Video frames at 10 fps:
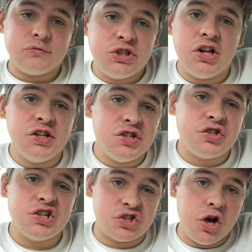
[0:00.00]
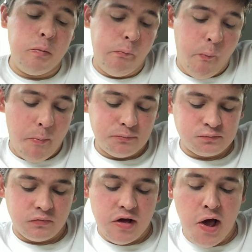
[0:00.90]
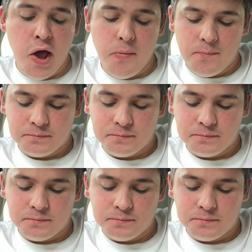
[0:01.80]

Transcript: Chili's is good. Alright.